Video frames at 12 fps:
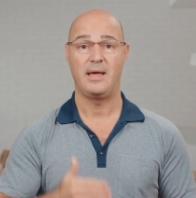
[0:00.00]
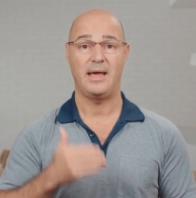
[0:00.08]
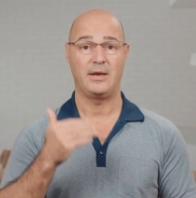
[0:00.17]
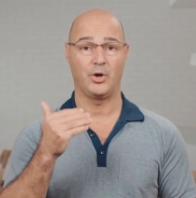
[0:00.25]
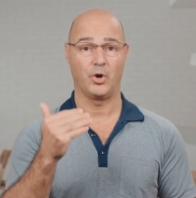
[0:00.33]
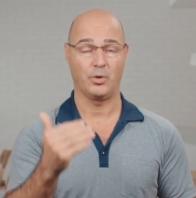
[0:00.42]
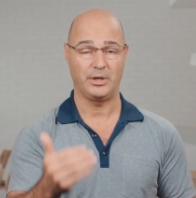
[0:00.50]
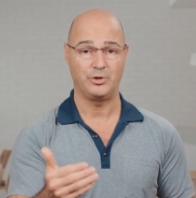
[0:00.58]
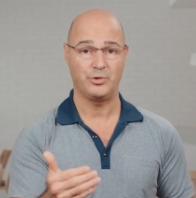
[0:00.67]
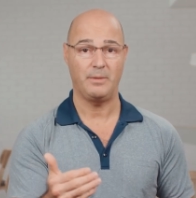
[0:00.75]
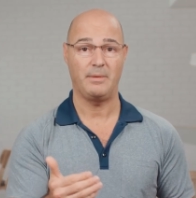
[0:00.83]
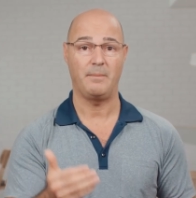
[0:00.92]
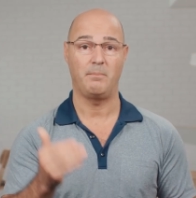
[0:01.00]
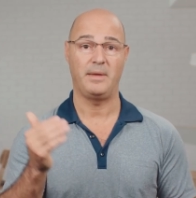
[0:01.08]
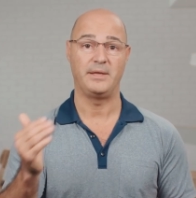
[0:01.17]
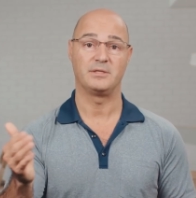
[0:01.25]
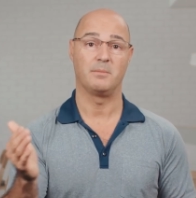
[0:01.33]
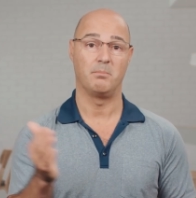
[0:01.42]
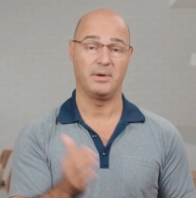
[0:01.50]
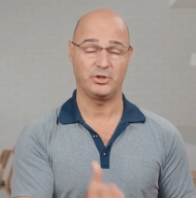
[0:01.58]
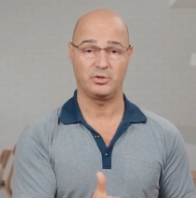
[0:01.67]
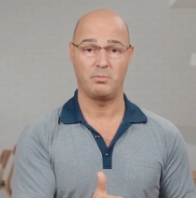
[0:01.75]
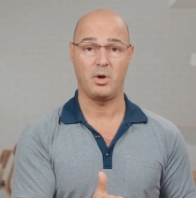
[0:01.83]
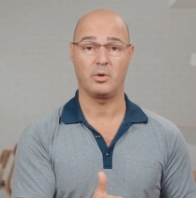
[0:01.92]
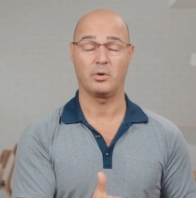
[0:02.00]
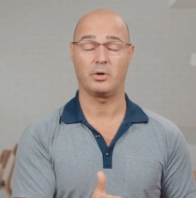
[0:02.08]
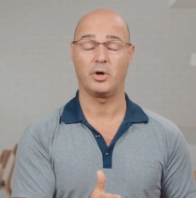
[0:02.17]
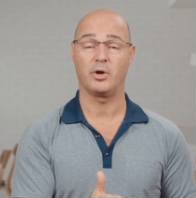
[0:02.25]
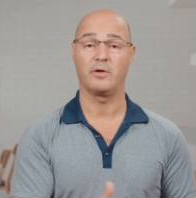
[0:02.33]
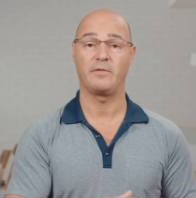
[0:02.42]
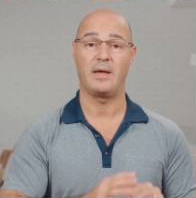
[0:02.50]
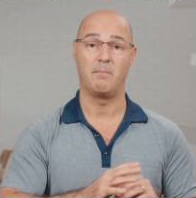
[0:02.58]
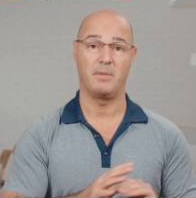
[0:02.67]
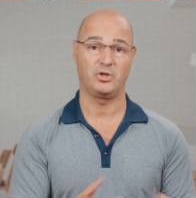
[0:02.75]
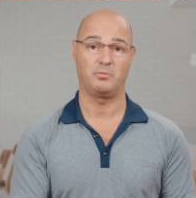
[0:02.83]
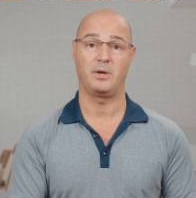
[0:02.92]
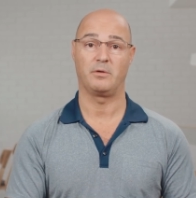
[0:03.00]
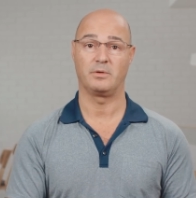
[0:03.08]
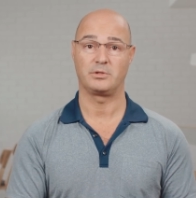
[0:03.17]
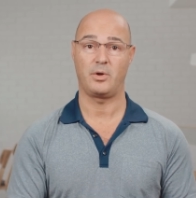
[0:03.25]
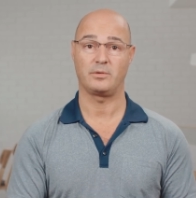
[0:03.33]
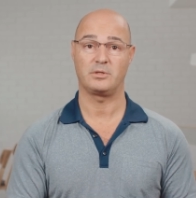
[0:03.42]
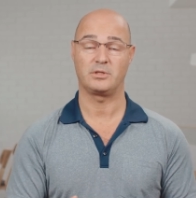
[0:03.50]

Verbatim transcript: and early treatment means much smaller curve and much better results.